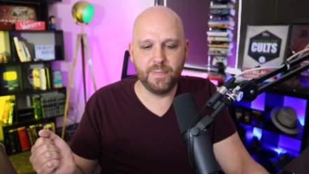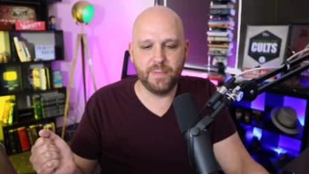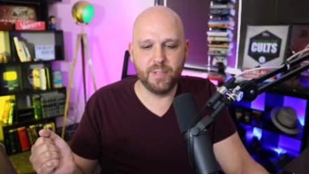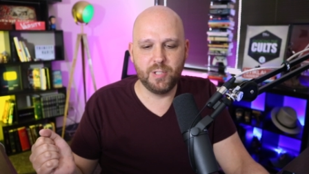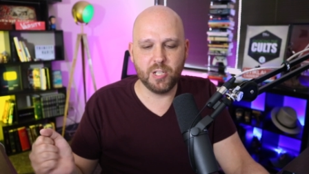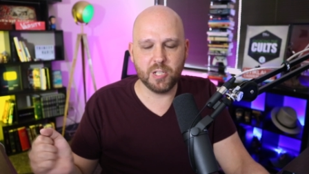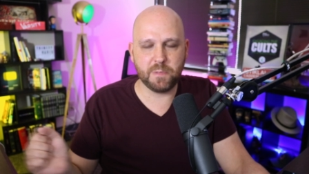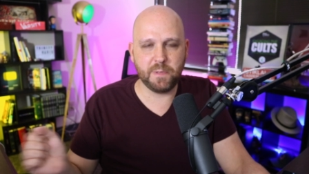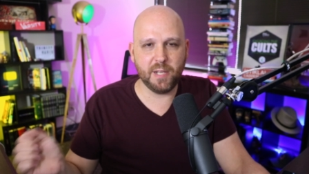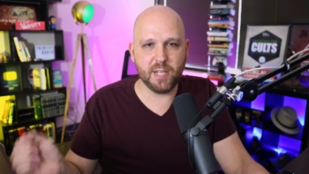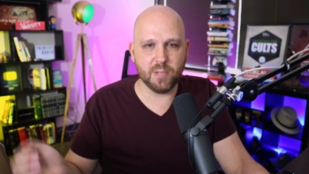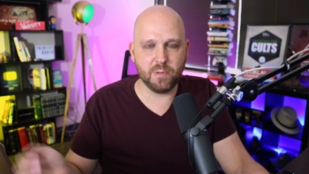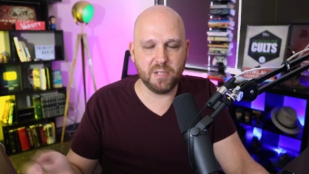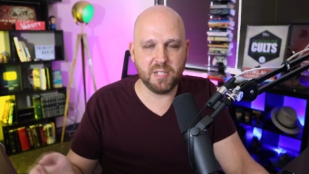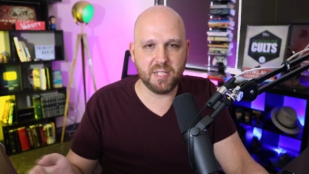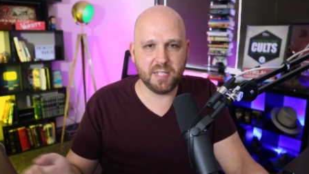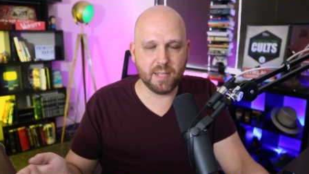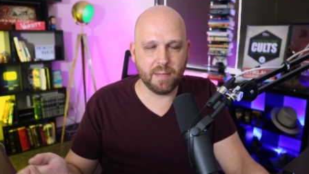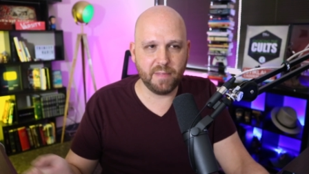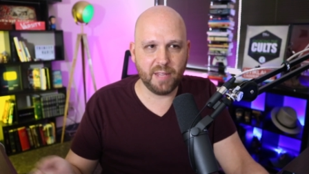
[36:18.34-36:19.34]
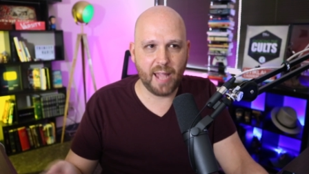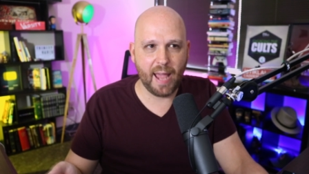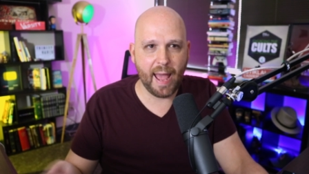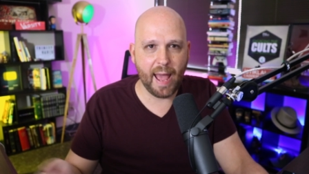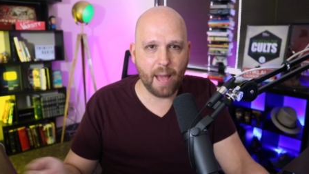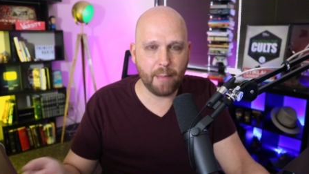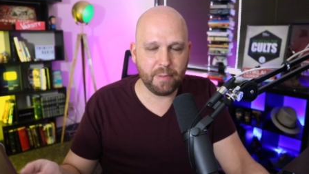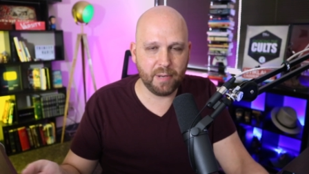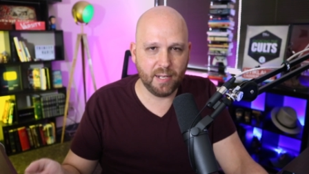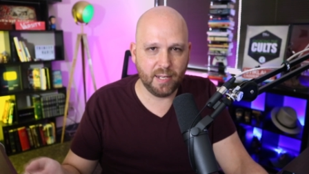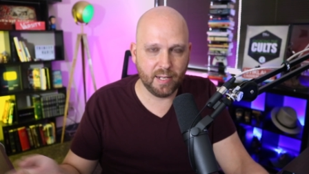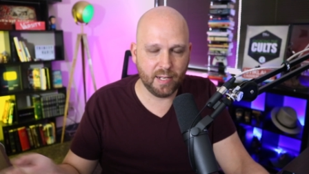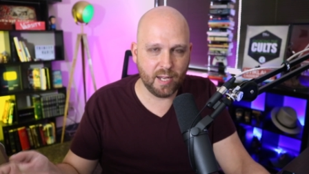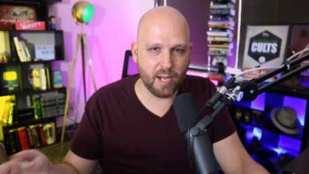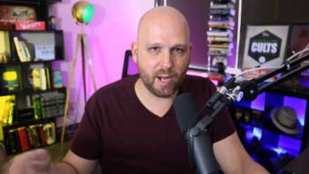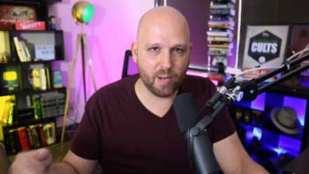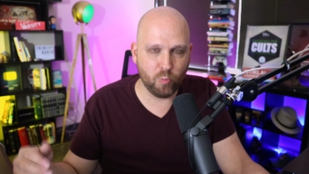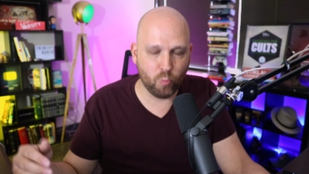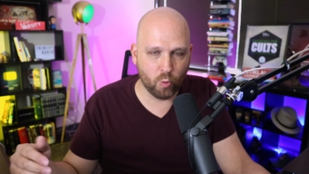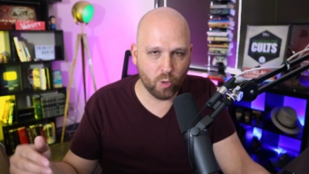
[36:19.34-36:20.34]
just because we see something happening and
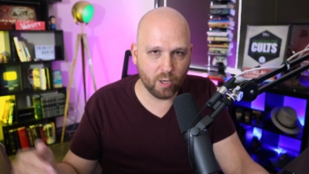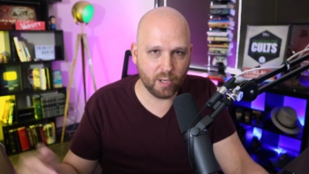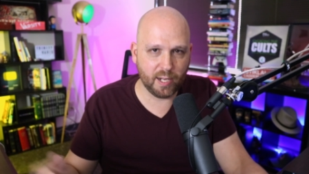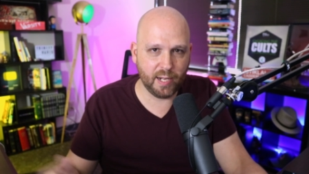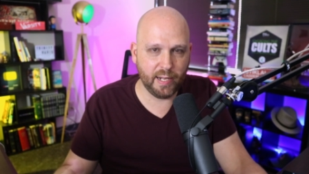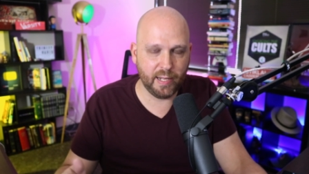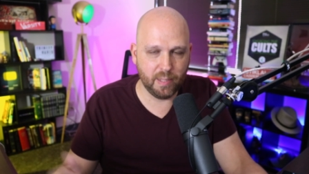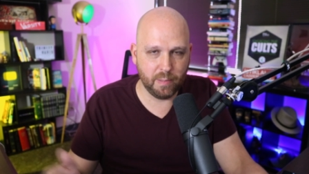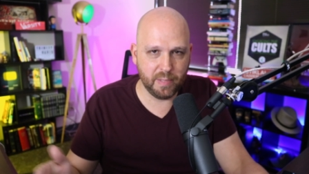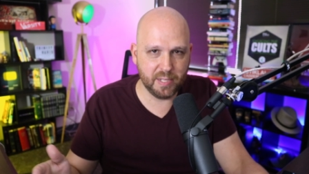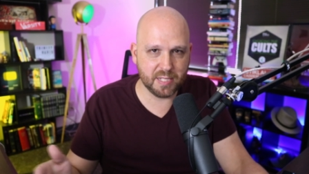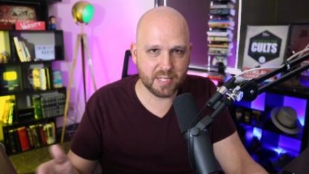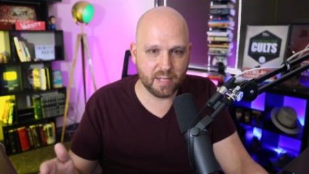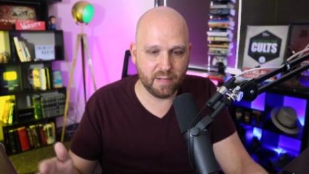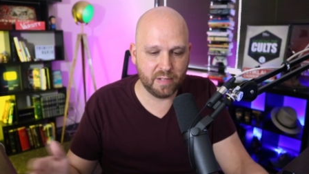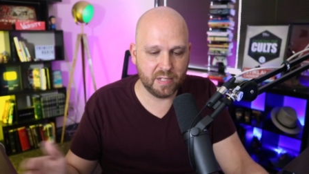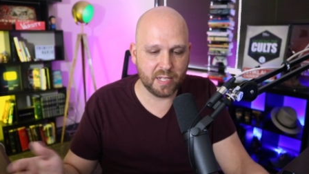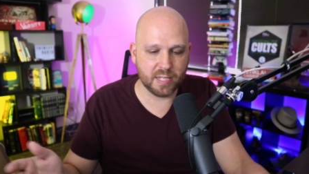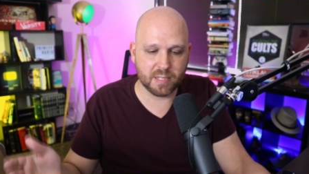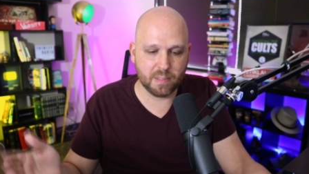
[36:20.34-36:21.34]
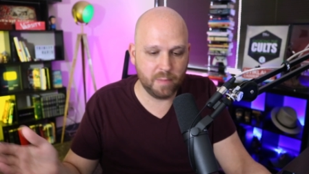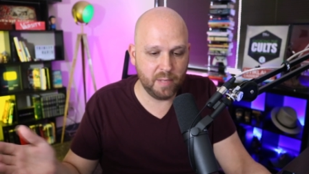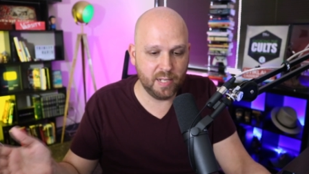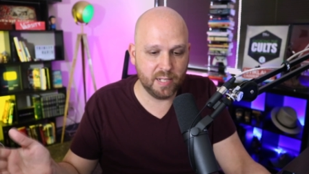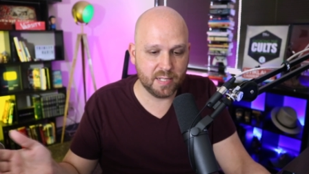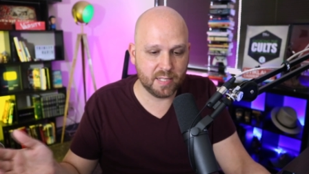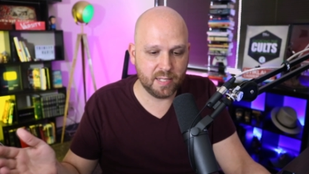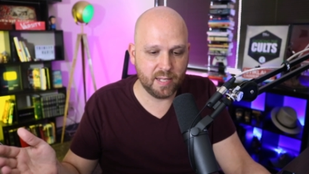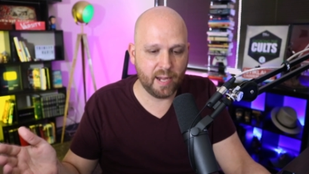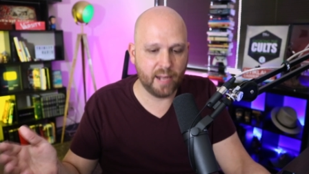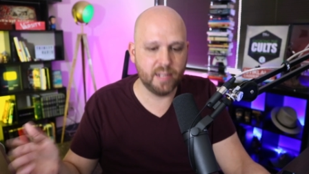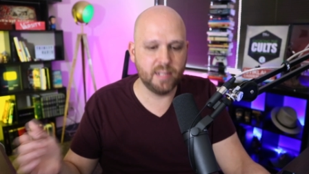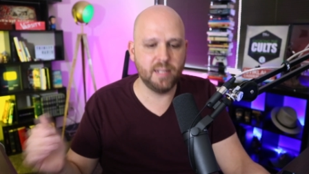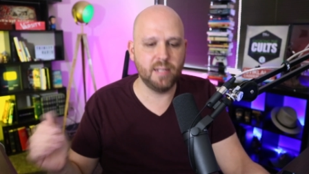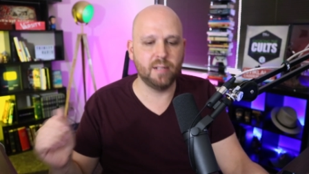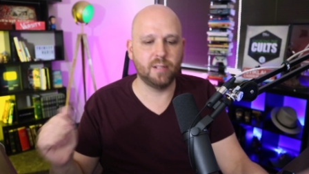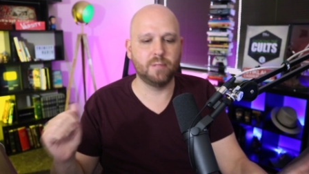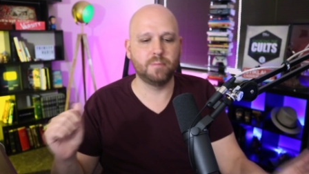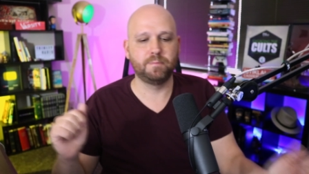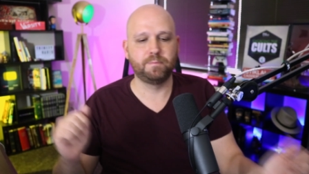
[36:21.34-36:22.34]
God working in the midst of it doesn't mean it's the
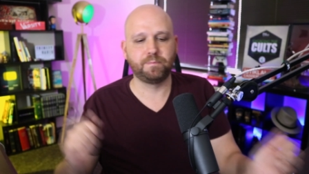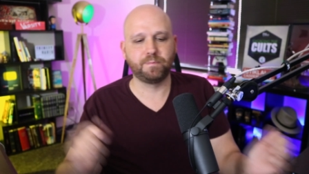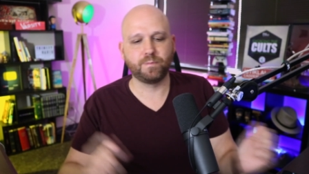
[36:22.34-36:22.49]
ideal.